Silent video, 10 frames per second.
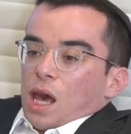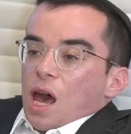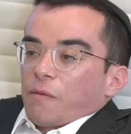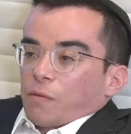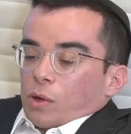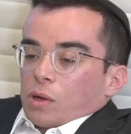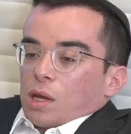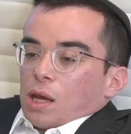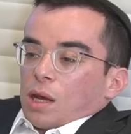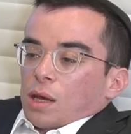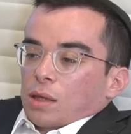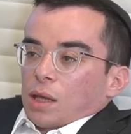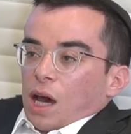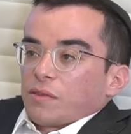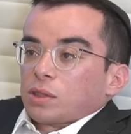effort,
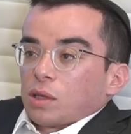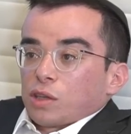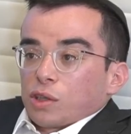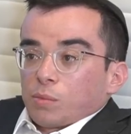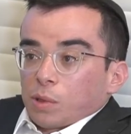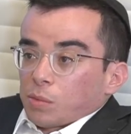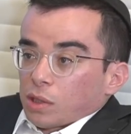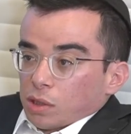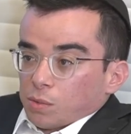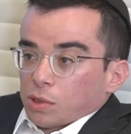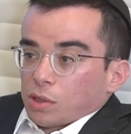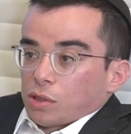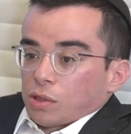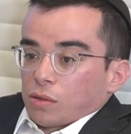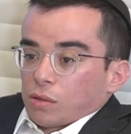and obviously Hashem put me in this
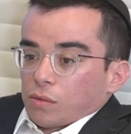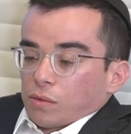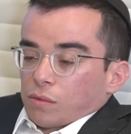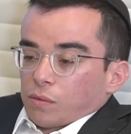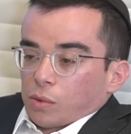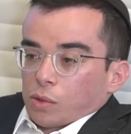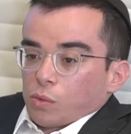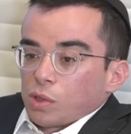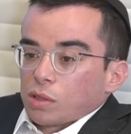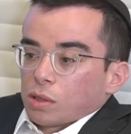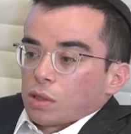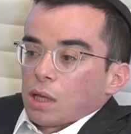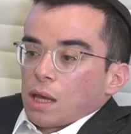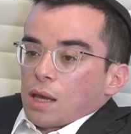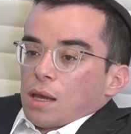position for a
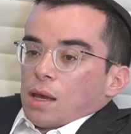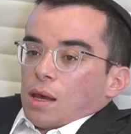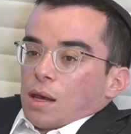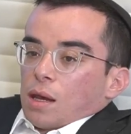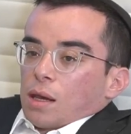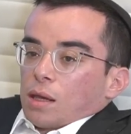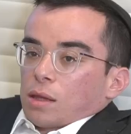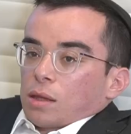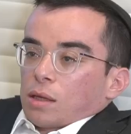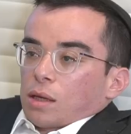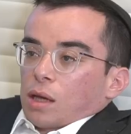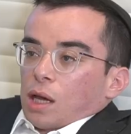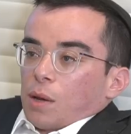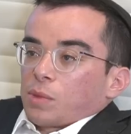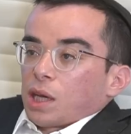reason, and
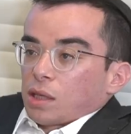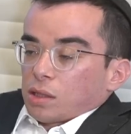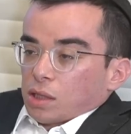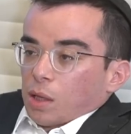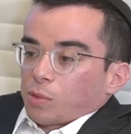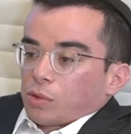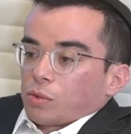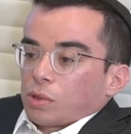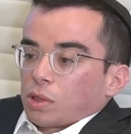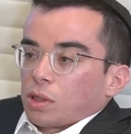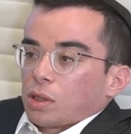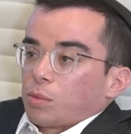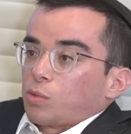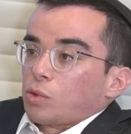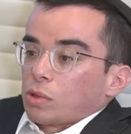I'm taking this opportunity and
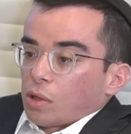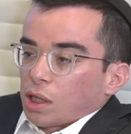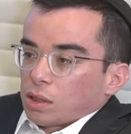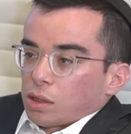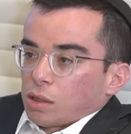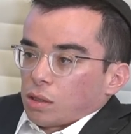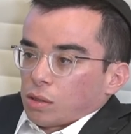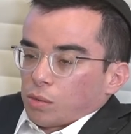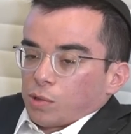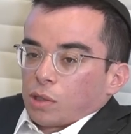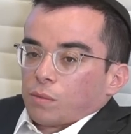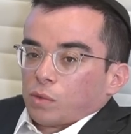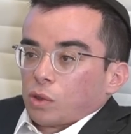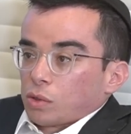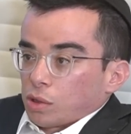I'm utilizing it to
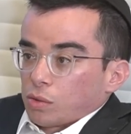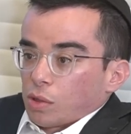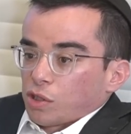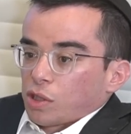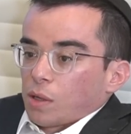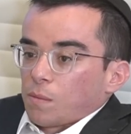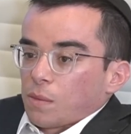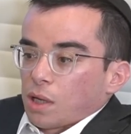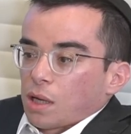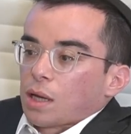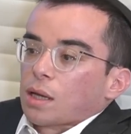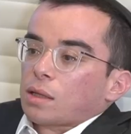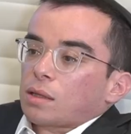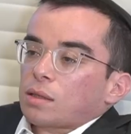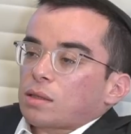become closer to Hashem,
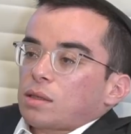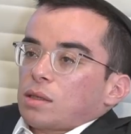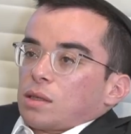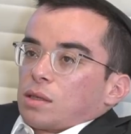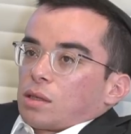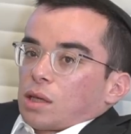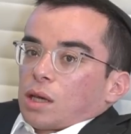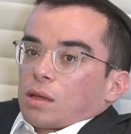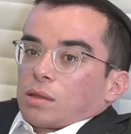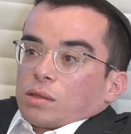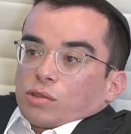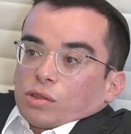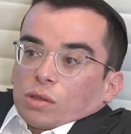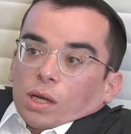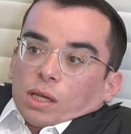and it's
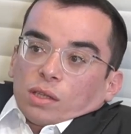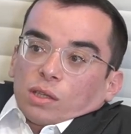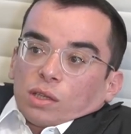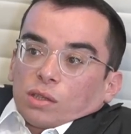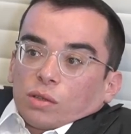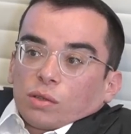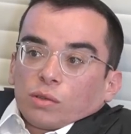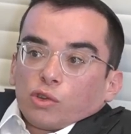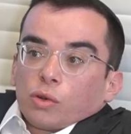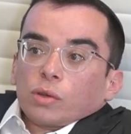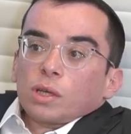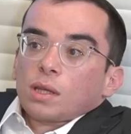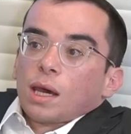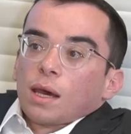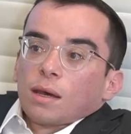just like it's a journey
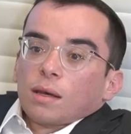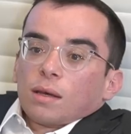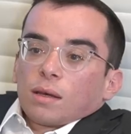that